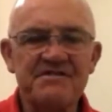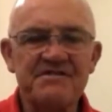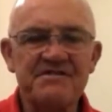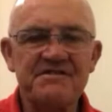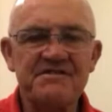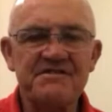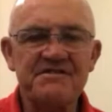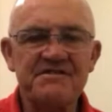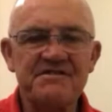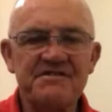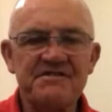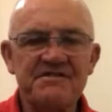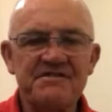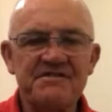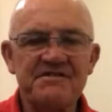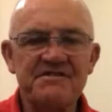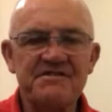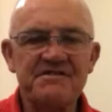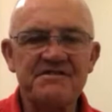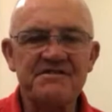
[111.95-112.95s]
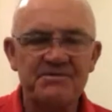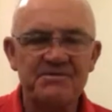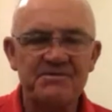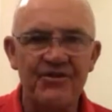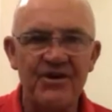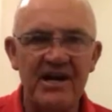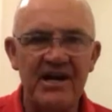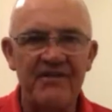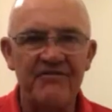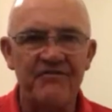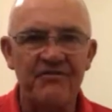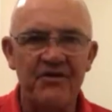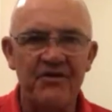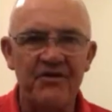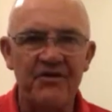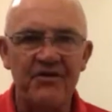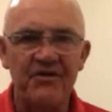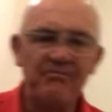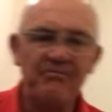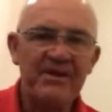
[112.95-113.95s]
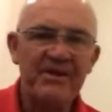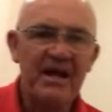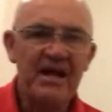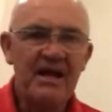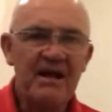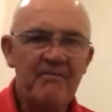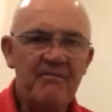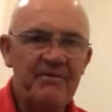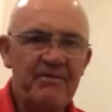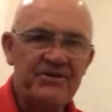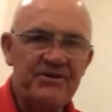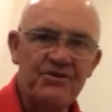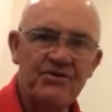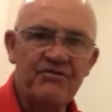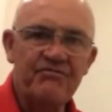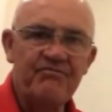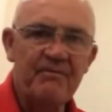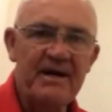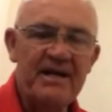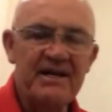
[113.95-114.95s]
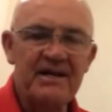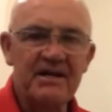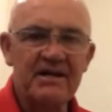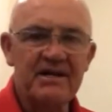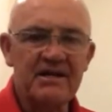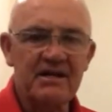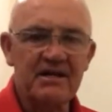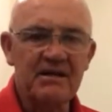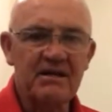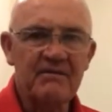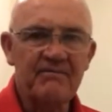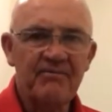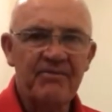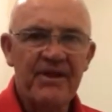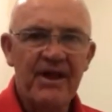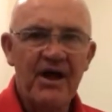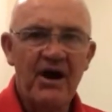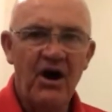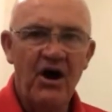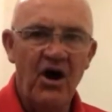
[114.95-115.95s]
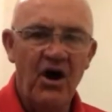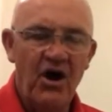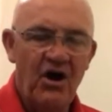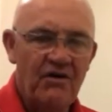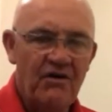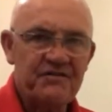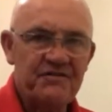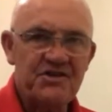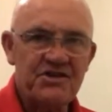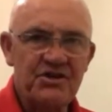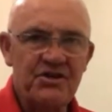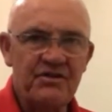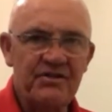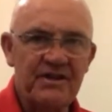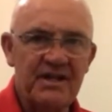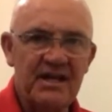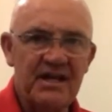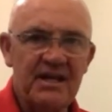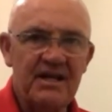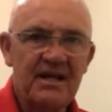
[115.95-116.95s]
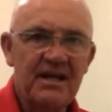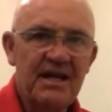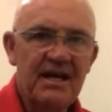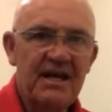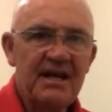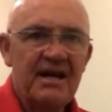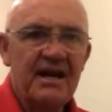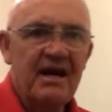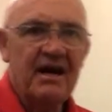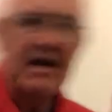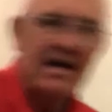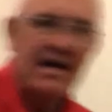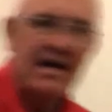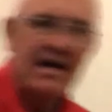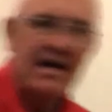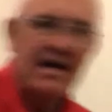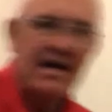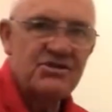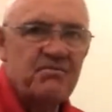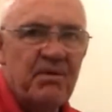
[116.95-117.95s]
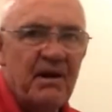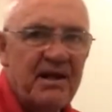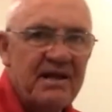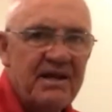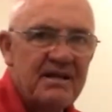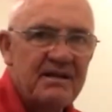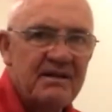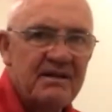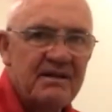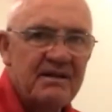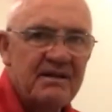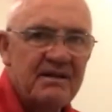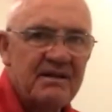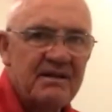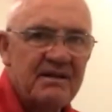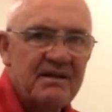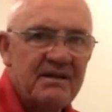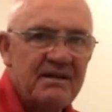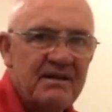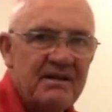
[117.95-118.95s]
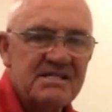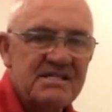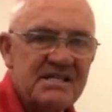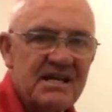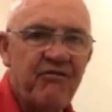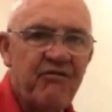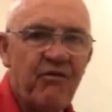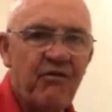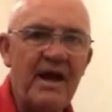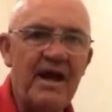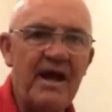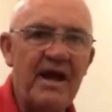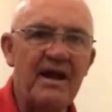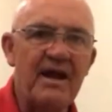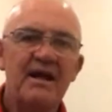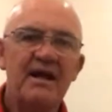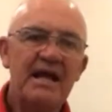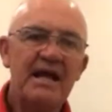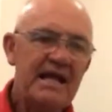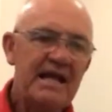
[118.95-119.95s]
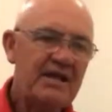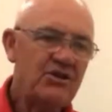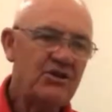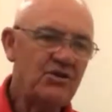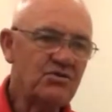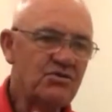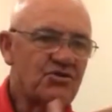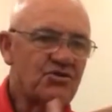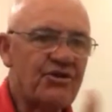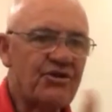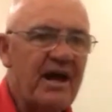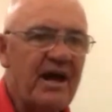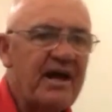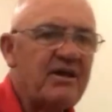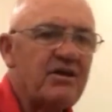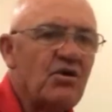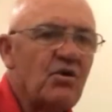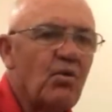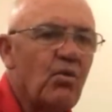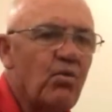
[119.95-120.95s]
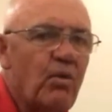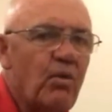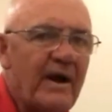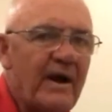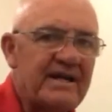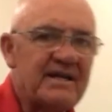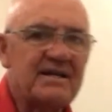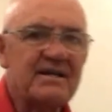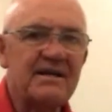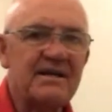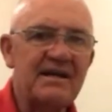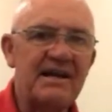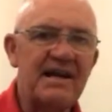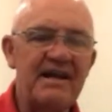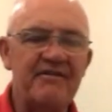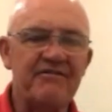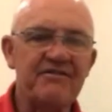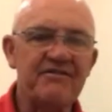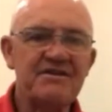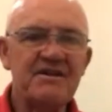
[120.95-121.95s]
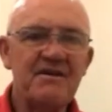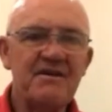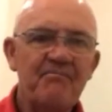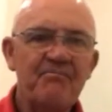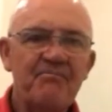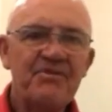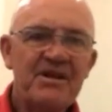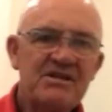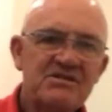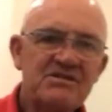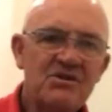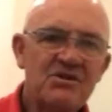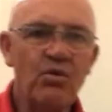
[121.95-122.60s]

and into the right stirrup to get really firm. But you've made a little half turn there. Now, as you play a near side forehand, you drag your weight left.